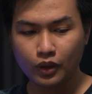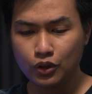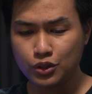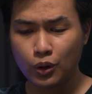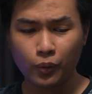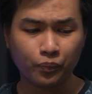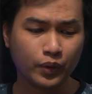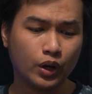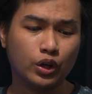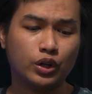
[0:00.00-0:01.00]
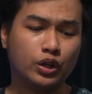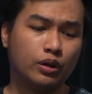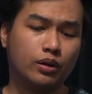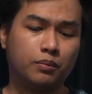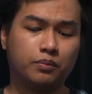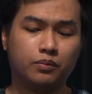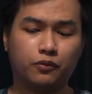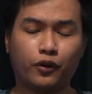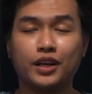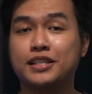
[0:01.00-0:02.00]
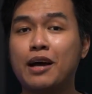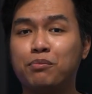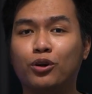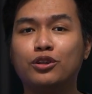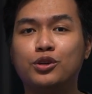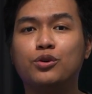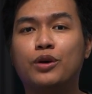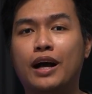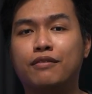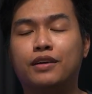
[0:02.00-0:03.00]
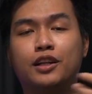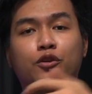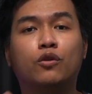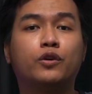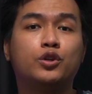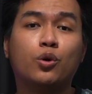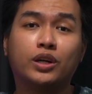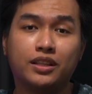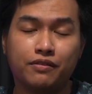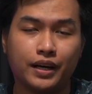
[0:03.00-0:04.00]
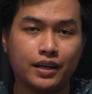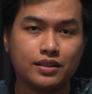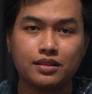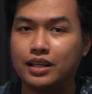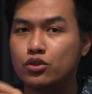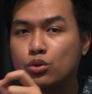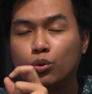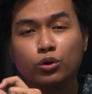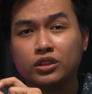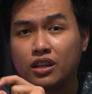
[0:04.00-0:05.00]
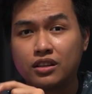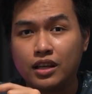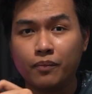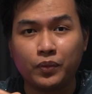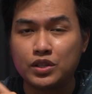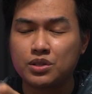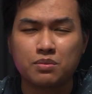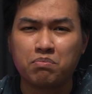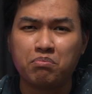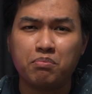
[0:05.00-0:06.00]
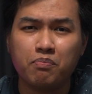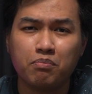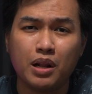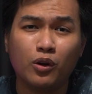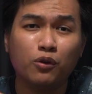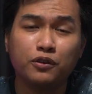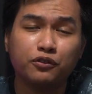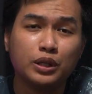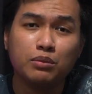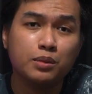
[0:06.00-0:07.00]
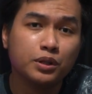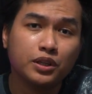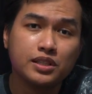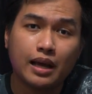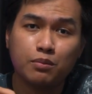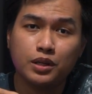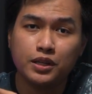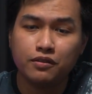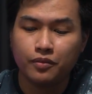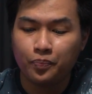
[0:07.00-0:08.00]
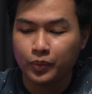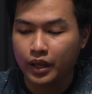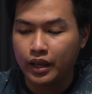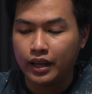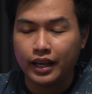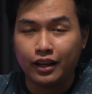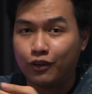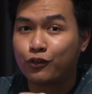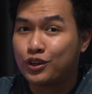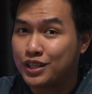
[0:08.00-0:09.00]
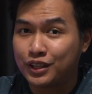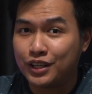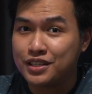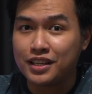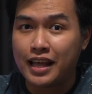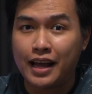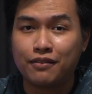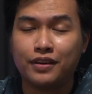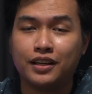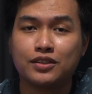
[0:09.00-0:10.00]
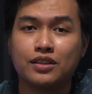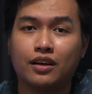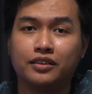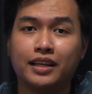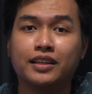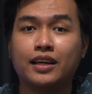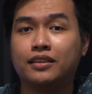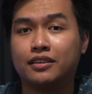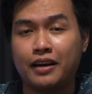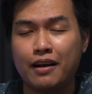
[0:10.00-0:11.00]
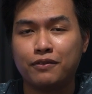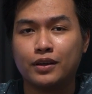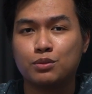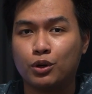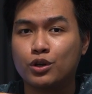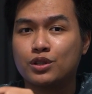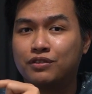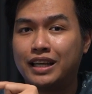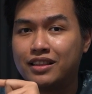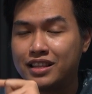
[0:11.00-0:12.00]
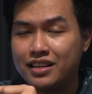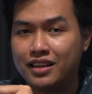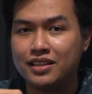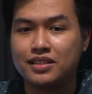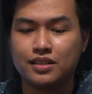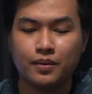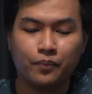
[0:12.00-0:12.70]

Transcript: So, for example, you have a Lenovo Yoga device that's ultra thin, that's below 15 millimeters, I believe. Of course, it doesn't have dedicated graphics because of that thinness,